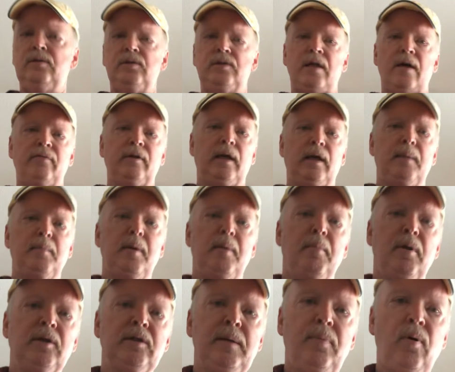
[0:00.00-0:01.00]
is definitely going to be a
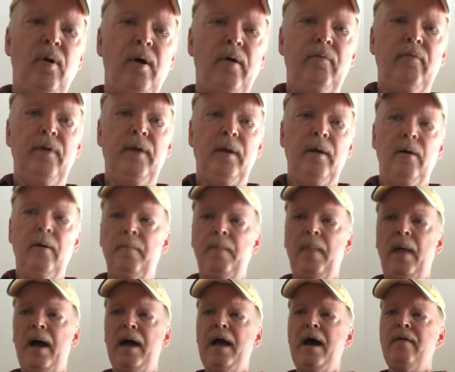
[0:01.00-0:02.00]
multi-part video.
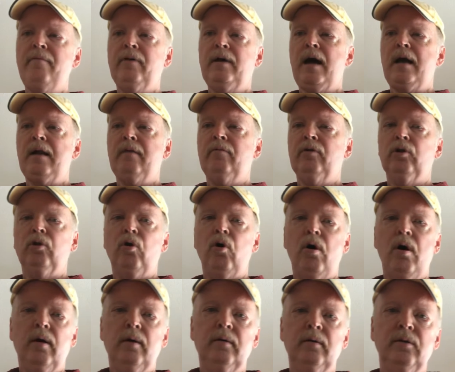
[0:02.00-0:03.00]
I have a kind of a
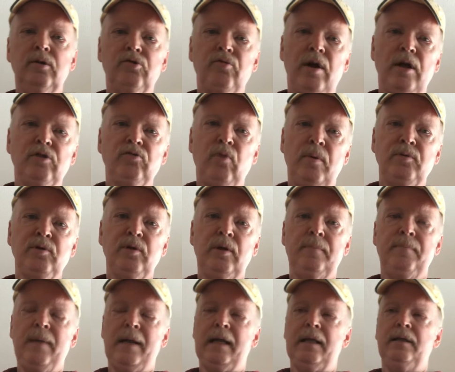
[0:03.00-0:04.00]
long
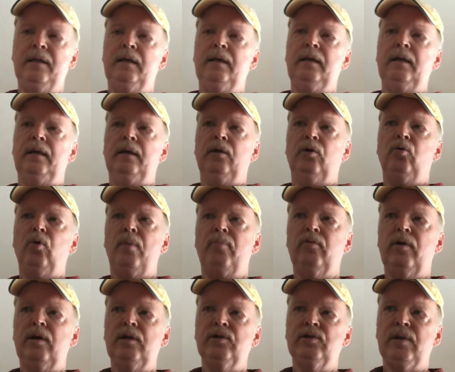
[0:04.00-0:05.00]
transcription, and I think it
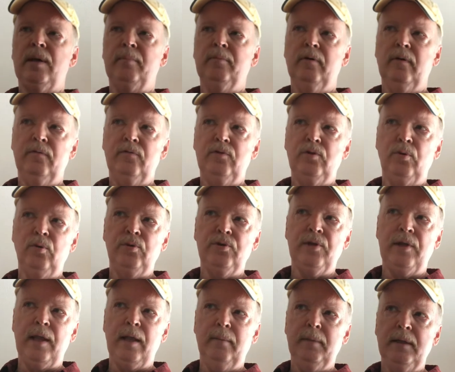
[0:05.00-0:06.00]
incorporates some of Toots
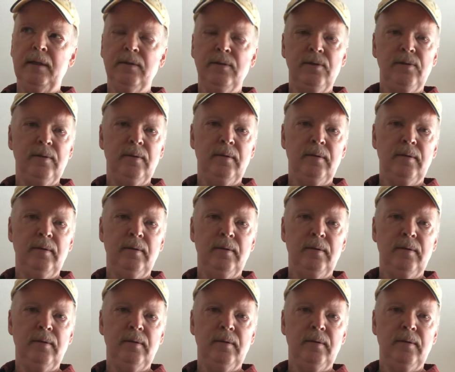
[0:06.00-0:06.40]
Thielemans'